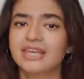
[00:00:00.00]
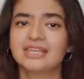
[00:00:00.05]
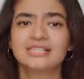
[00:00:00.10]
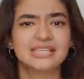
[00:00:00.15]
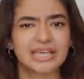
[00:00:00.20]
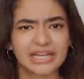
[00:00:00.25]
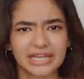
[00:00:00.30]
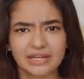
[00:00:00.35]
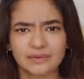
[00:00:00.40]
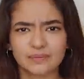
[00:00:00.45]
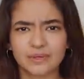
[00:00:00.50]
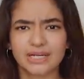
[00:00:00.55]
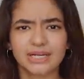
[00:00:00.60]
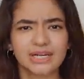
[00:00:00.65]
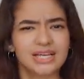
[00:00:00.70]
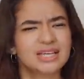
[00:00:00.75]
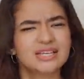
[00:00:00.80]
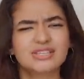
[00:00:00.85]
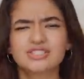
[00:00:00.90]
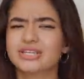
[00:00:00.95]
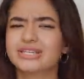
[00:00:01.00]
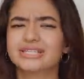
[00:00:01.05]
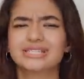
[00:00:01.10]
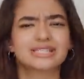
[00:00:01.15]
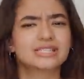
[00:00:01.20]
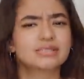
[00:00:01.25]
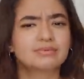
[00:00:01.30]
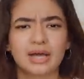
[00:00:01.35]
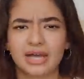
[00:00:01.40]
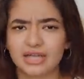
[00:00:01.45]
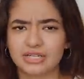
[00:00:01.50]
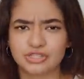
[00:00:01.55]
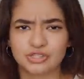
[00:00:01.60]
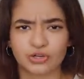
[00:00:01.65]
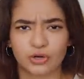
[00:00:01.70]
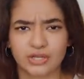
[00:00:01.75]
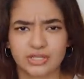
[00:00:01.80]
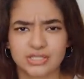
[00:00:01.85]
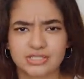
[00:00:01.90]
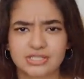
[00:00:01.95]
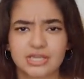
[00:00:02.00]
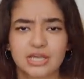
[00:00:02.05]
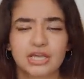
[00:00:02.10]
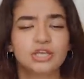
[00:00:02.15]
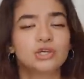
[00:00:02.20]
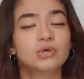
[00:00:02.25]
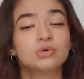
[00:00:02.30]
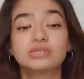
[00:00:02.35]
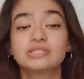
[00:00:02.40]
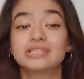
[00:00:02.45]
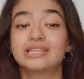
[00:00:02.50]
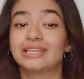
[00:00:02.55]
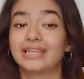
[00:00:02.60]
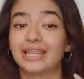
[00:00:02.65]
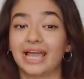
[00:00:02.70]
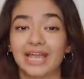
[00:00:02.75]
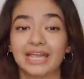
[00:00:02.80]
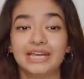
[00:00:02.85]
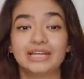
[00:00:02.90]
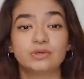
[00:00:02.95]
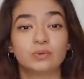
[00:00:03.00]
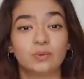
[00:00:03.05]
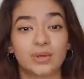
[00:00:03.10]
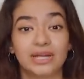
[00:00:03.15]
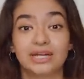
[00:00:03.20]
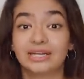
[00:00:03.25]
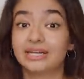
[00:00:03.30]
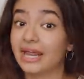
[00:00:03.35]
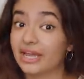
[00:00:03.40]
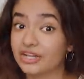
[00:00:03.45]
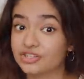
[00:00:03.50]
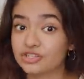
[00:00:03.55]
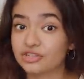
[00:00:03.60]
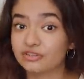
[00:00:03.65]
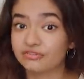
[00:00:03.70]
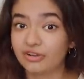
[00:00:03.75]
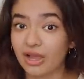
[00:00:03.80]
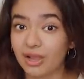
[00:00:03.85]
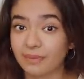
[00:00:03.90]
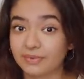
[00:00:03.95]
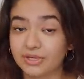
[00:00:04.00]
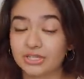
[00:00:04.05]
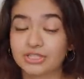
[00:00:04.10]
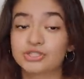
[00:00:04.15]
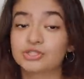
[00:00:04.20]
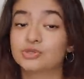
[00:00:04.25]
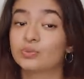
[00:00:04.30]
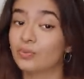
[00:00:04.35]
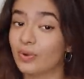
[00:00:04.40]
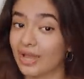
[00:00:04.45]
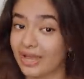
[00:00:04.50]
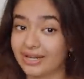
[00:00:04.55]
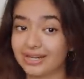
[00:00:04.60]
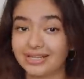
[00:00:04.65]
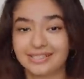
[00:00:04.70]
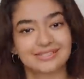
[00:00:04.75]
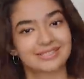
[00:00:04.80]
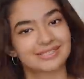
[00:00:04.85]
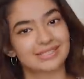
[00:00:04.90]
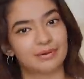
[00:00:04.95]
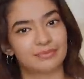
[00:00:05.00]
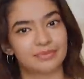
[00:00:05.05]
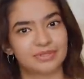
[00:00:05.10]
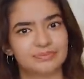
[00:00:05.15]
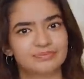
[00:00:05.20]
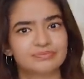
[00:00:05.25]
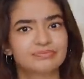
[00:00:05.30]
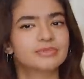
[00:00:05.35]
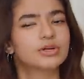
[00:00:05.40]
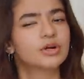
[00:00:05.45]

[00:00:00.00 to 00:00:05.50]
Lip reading: Second one is just a smart choice. Use lightweight natural fabrics to wear in summer.